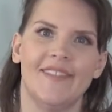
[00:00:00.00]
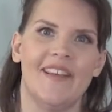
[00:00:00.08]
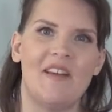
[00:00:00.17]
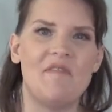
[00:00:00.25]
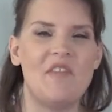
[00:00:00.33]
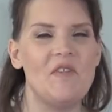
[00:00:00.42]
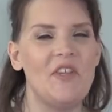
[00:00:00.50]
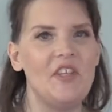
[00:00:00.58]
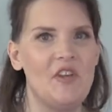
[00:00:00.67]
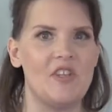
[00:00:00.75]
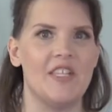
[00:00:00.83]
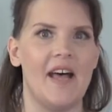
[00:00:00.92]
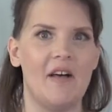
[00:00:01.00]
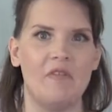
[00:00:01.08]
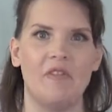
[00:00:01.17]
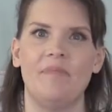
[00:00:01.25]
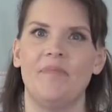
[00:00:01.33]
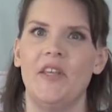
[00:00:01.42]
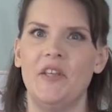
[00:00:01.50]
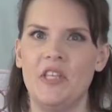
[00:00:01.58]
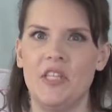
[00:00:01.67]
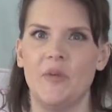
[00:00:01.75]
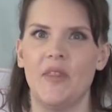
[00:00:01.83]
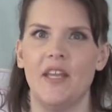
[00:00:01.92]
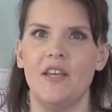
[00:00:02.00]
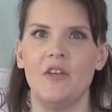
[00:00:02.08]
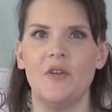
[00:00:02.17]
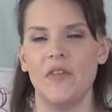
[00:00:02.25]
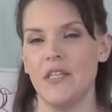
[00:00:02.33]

You heal yourself. Healing's within you.